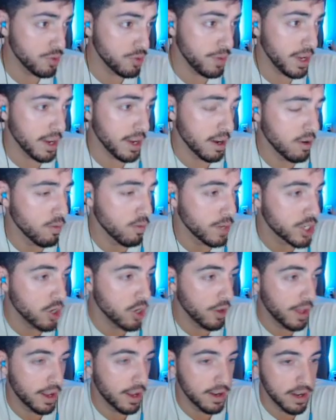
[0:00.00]
me. We saw
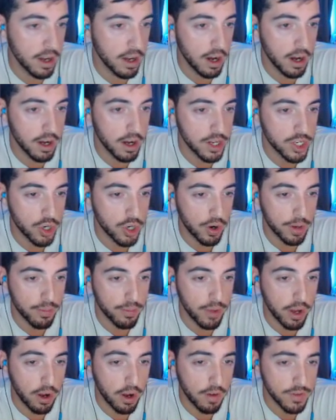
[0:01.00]
that uh, during
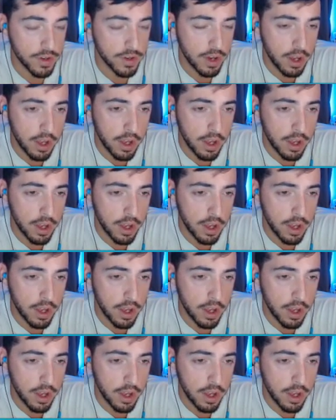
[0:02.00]
playoffs.